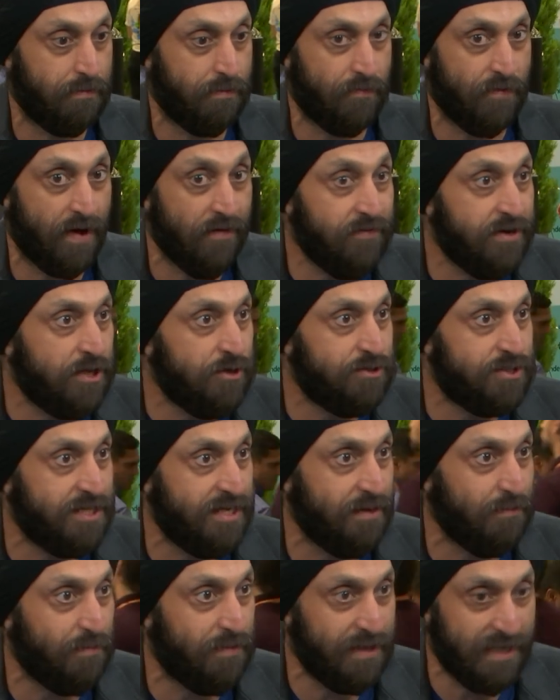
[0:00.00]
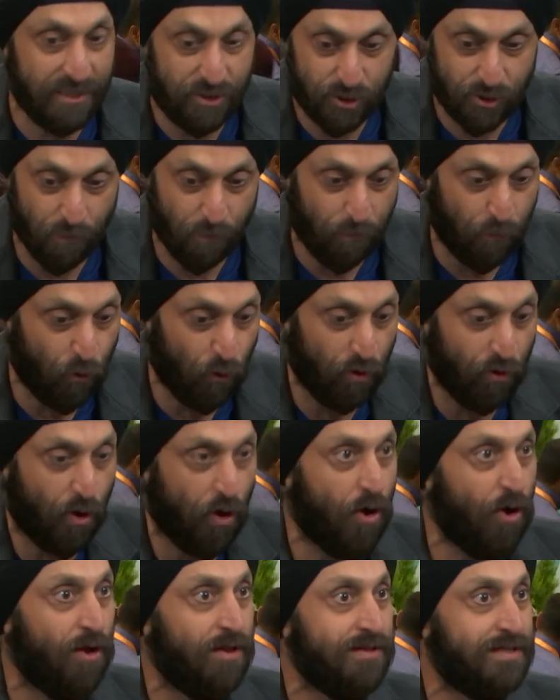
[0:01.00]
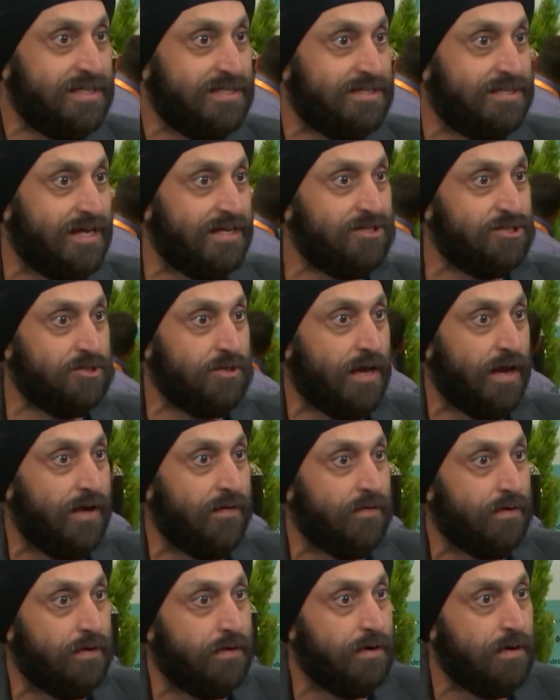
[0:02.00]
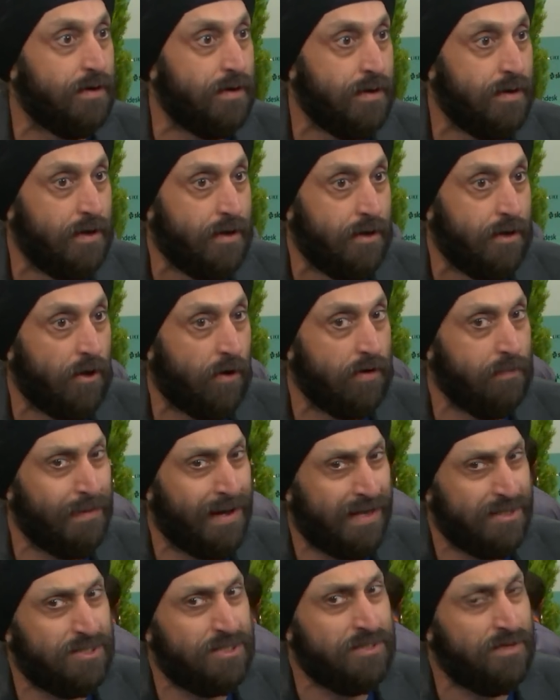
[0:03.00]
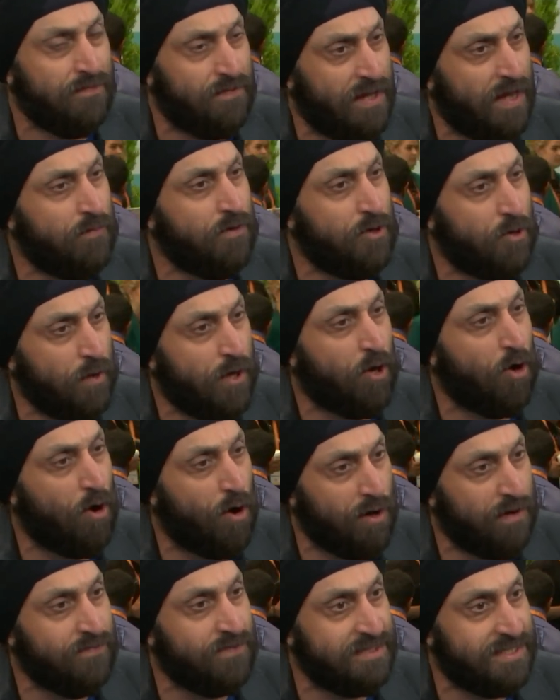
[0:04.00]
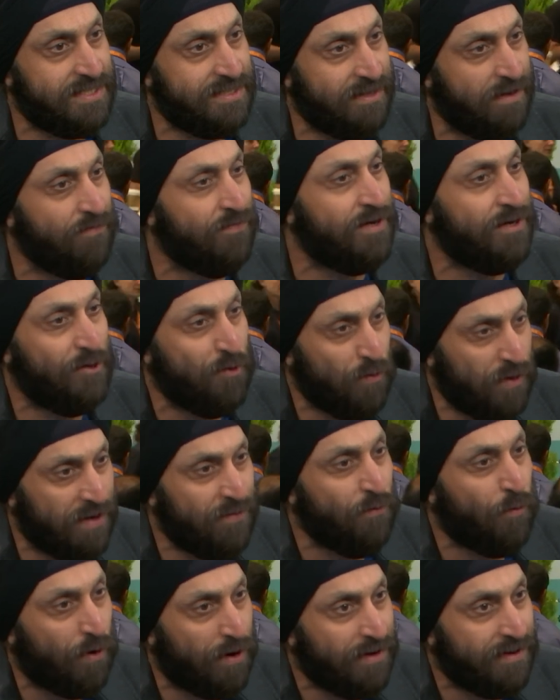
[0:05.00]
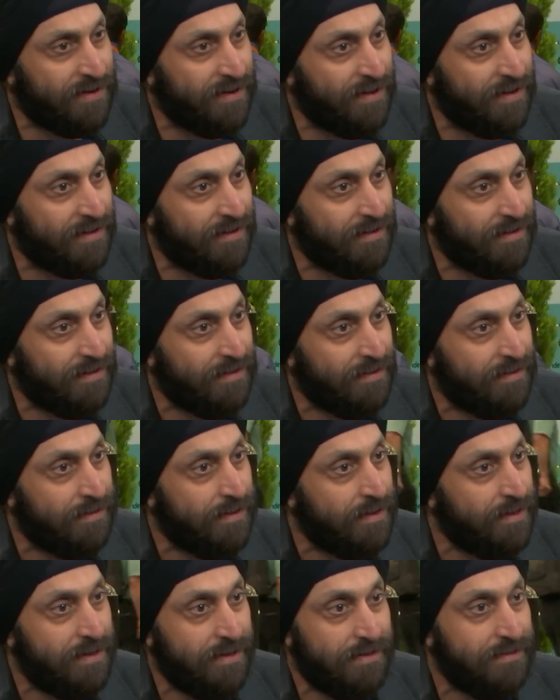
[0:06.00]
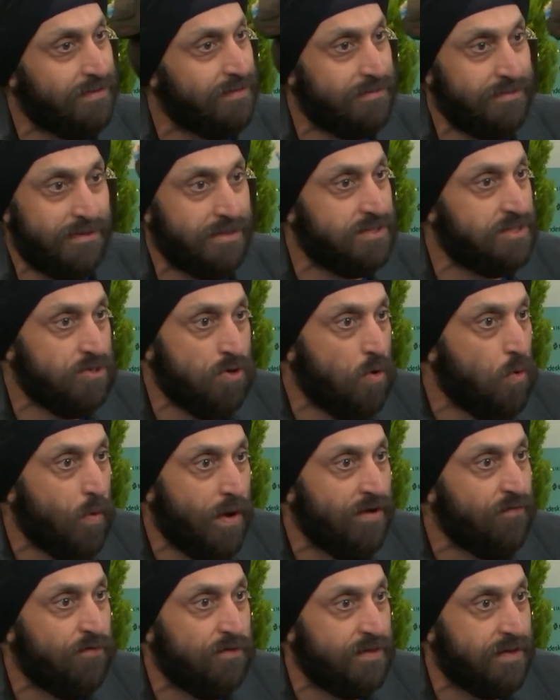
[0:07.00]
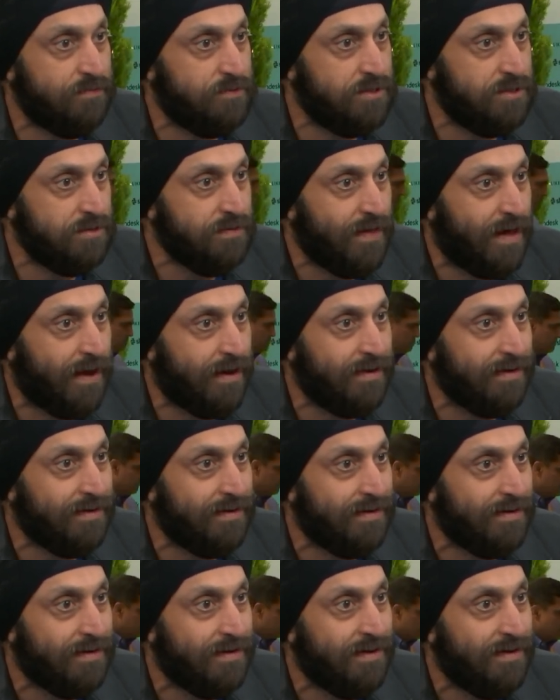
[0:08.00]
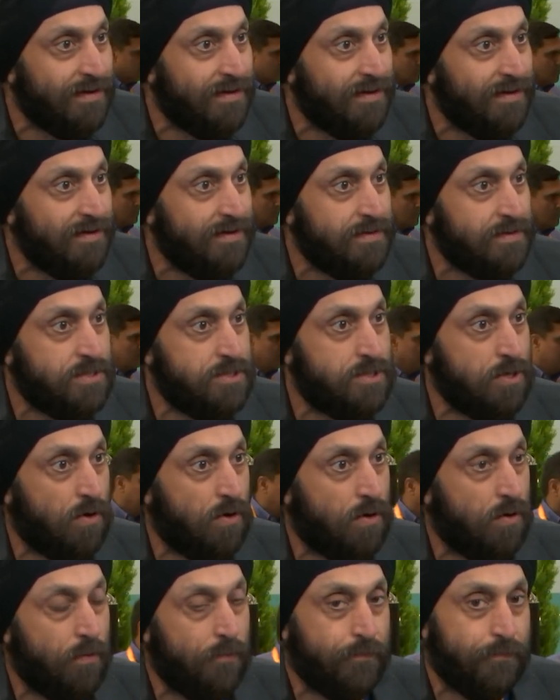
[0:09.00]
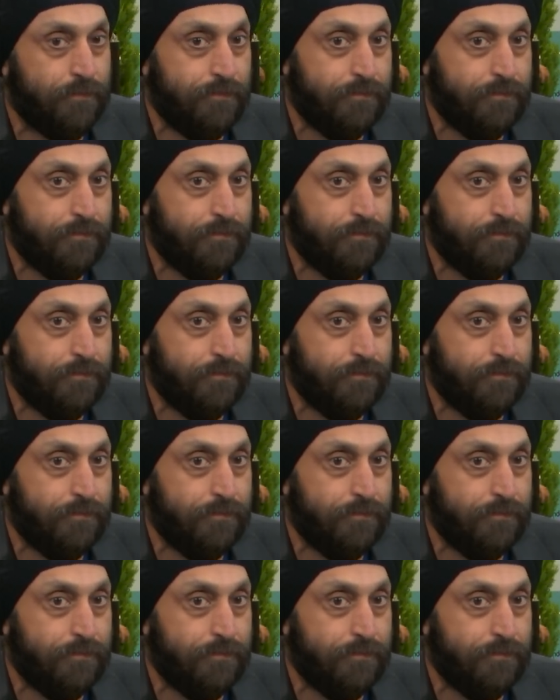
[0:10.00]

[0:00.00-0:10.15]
revenue team needs to pull all these things together. Now, imagine if they were doing all of this stuff into in Workday. There's no way for them to do that. So,